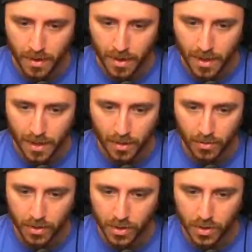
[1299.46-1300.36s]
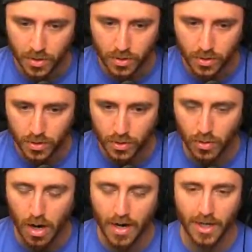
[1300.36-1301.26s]
He literally just
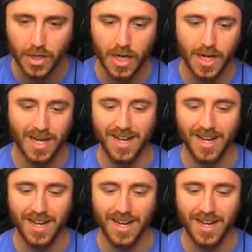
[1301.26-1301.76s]
drop. He he.